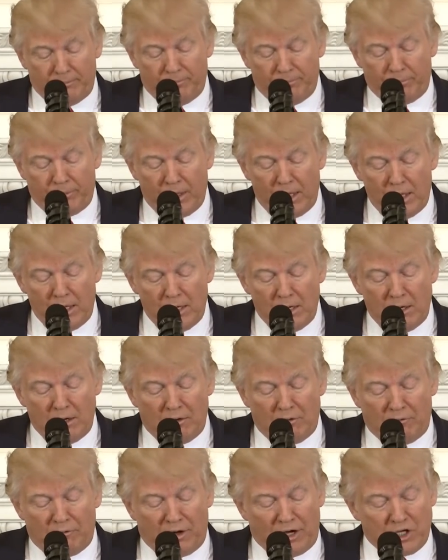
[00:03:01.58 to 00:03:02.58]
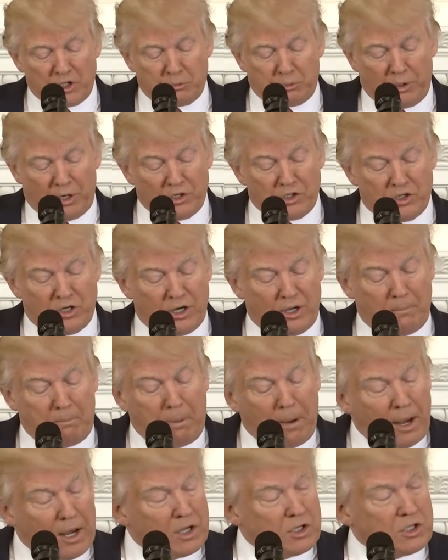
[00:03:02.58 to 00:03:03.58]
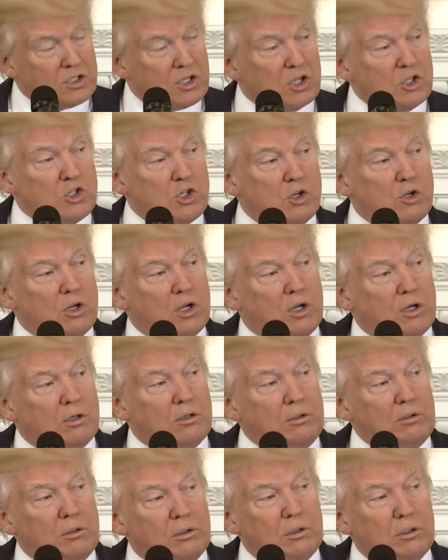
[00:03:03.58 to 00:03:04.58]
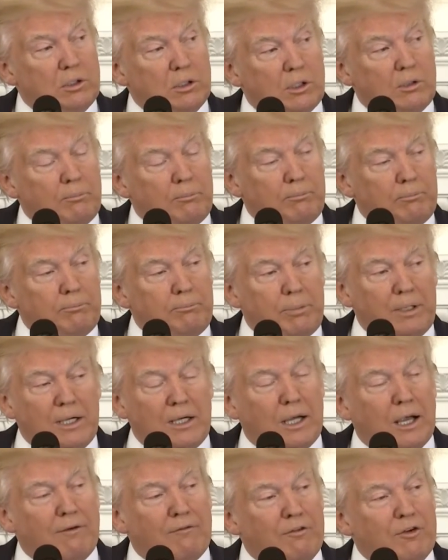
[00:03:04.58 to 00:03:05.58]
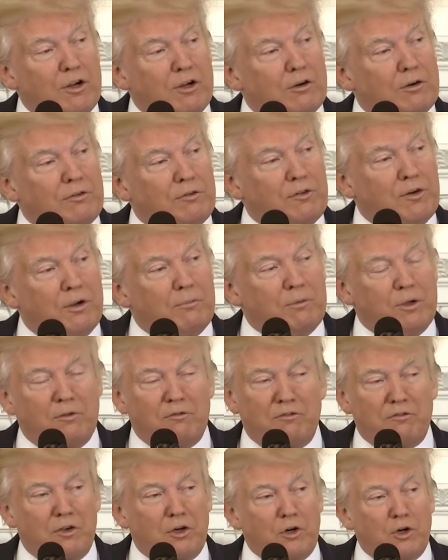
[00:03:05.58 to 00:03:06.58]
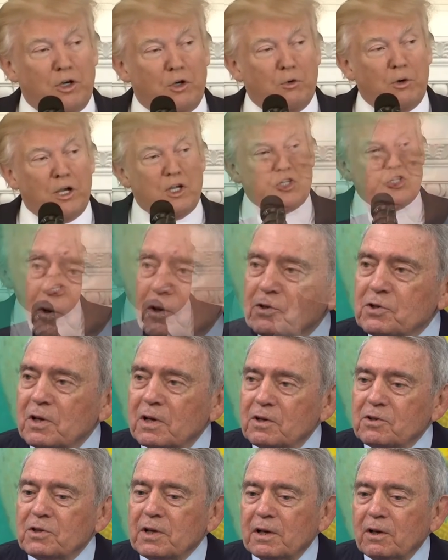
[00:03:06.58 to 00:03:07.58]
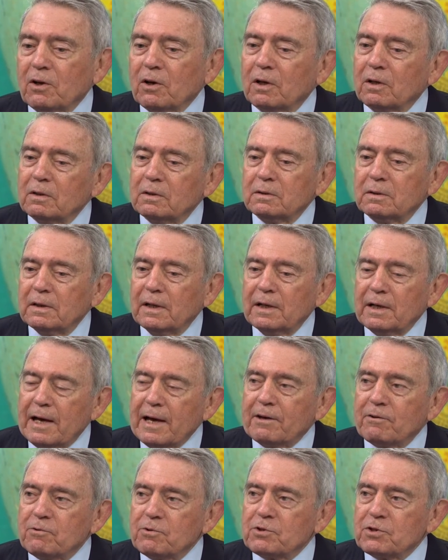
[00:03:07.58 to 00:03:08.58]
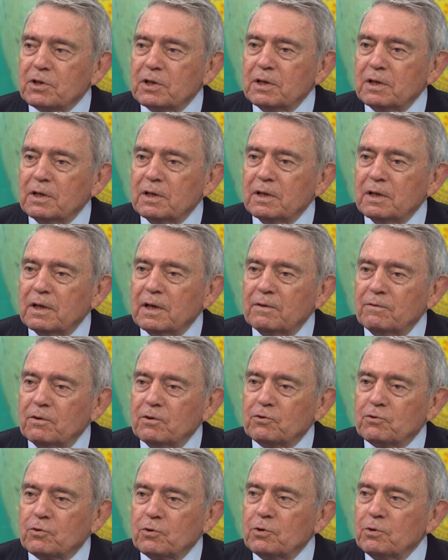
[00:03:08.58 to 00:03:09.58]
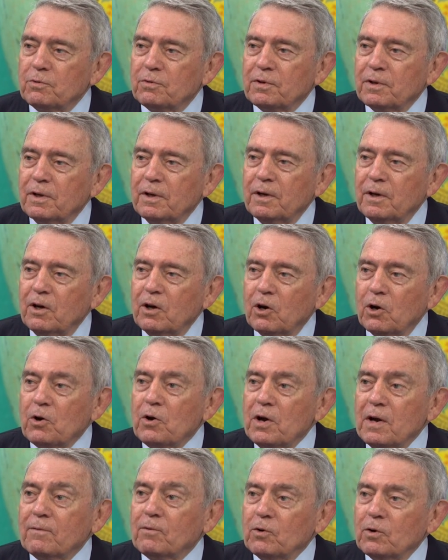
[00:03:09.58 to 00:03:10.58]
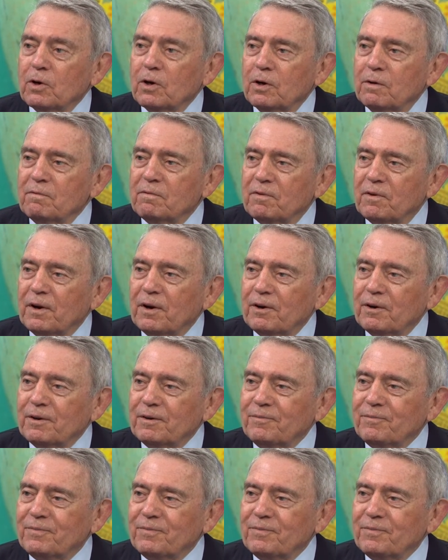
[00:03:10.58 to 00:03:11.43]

I really detest. I hate what's happening, mm -hmm. but uh, when people say the press is unfair, the president, I say, look, accuracy and the truth are never unfair.